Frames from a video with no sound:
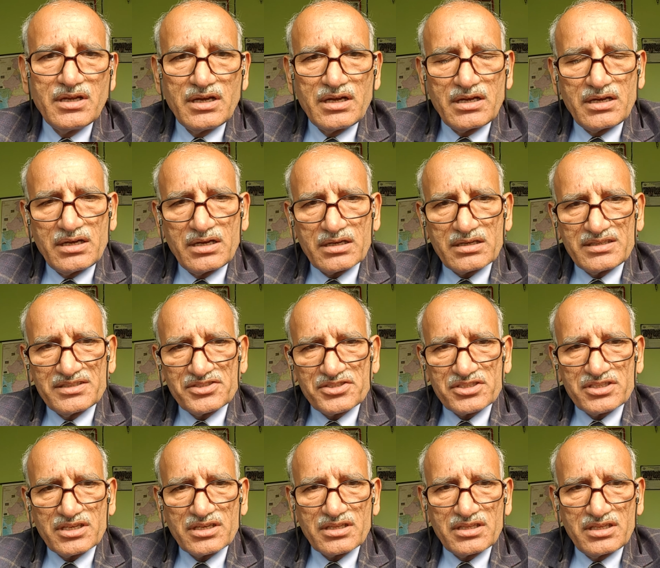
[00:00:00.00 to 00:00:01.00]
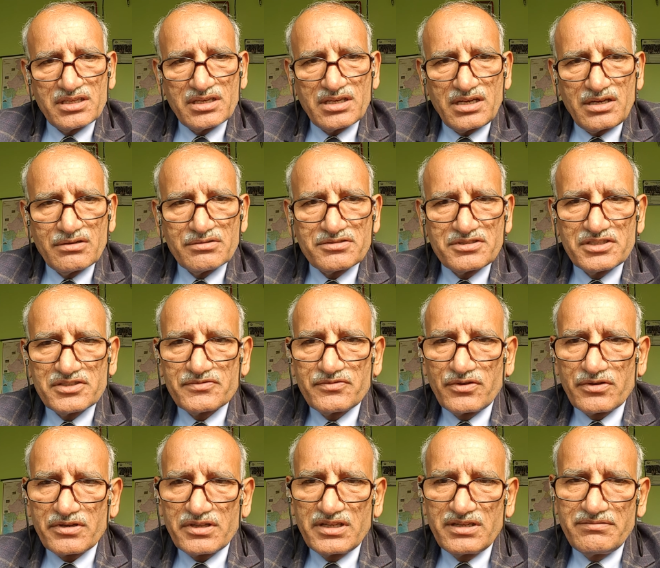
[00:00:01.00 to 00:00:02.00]
construct their houses
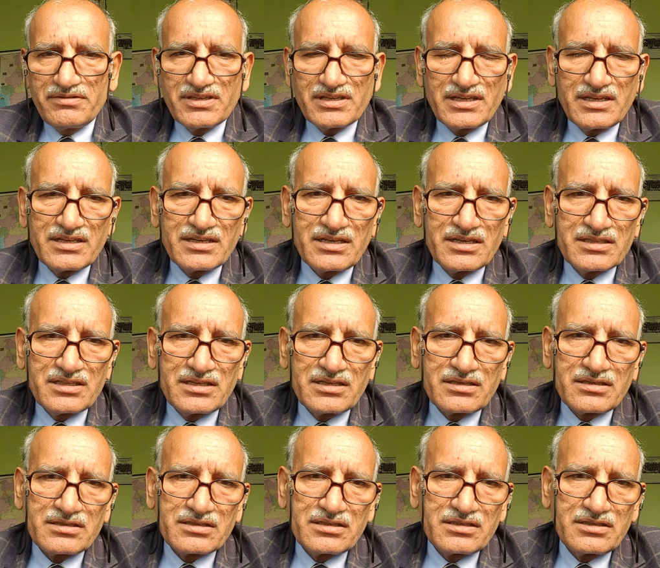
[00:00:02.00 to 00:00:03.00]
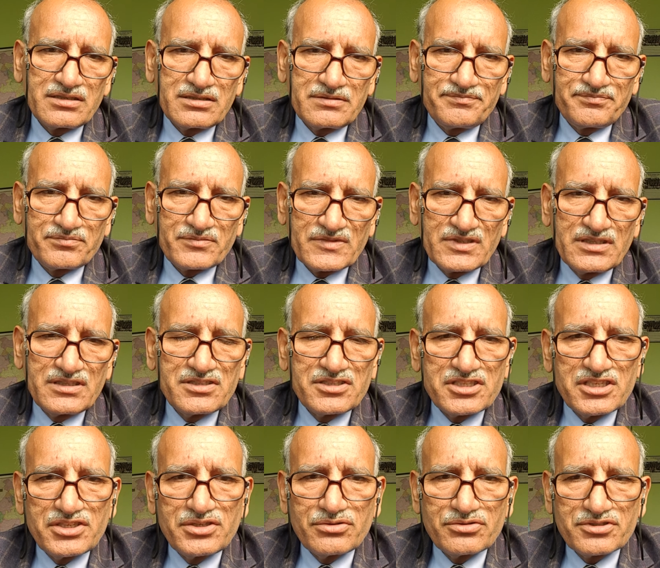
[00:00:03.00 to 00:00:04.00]
for living, and other
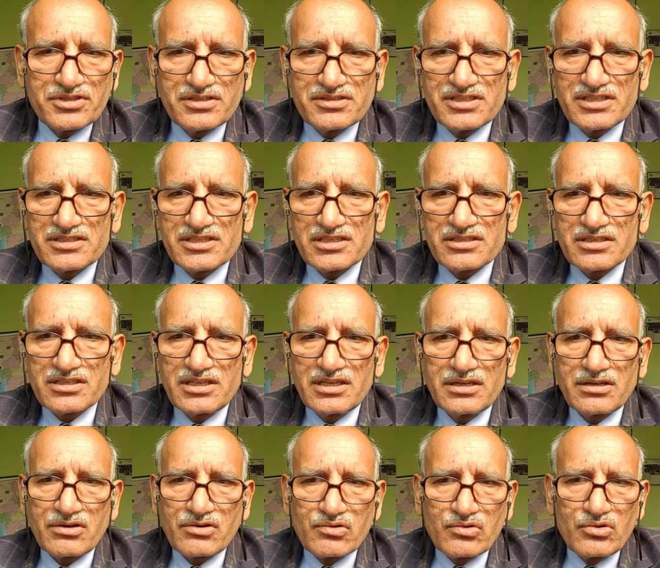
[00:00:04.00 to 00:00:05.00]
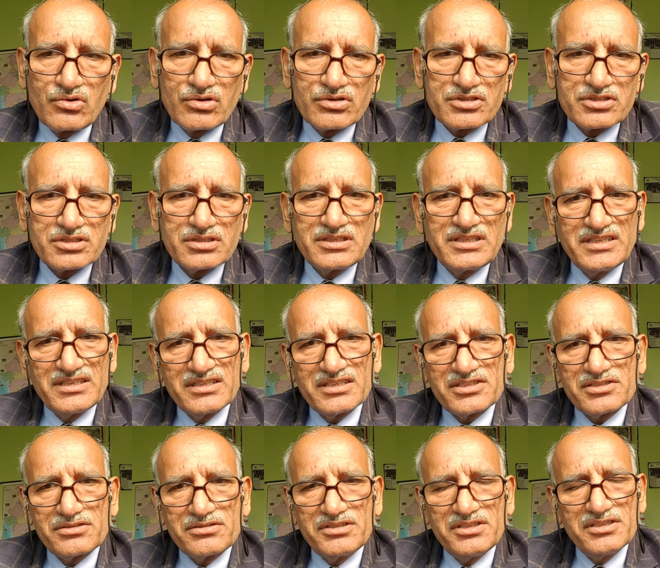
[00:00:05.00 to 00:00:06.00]
institutions, etc., roads,
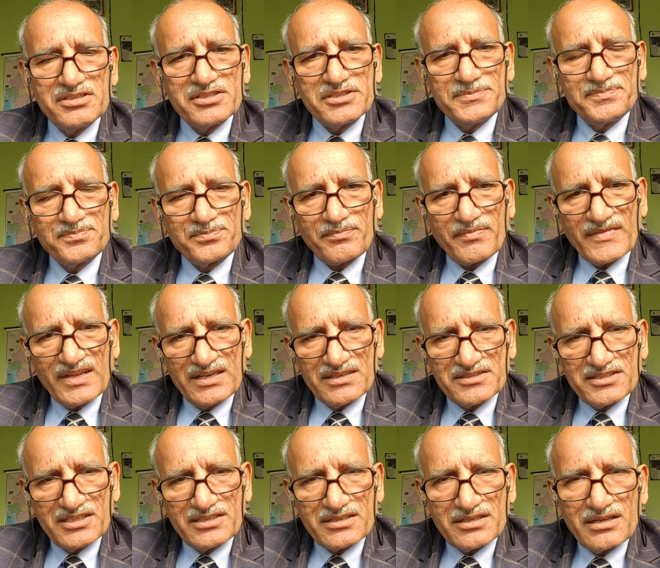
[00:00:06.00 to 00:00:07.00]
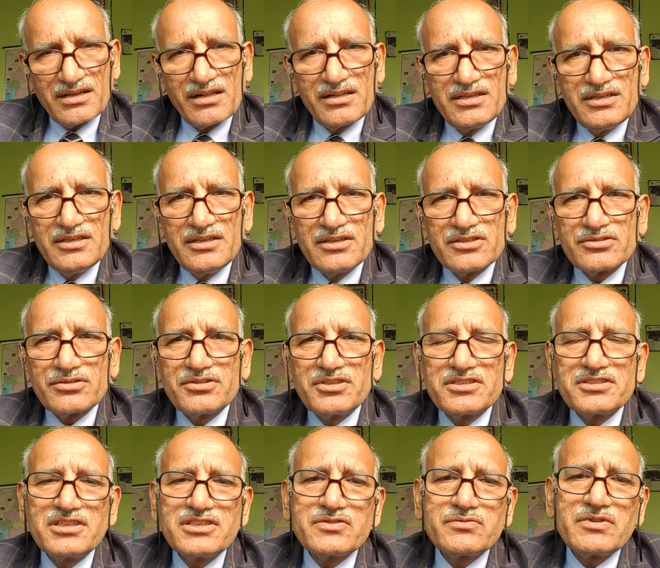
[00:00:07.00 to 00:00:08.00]
industries, etc. So
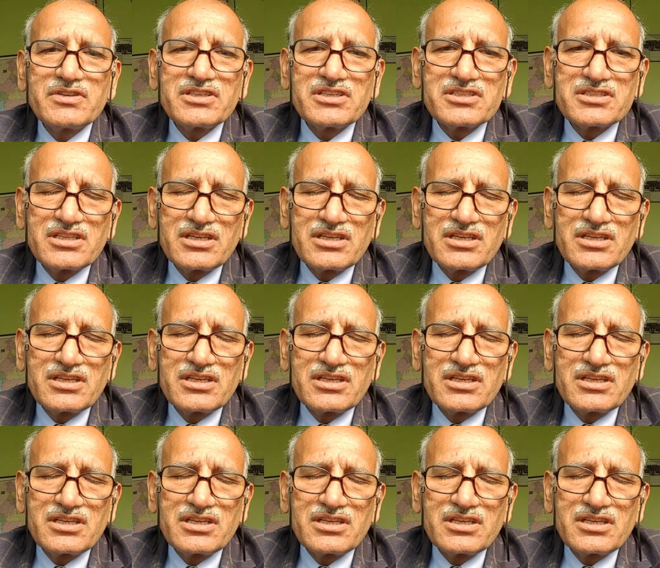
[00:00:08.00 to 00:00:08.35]
this is what is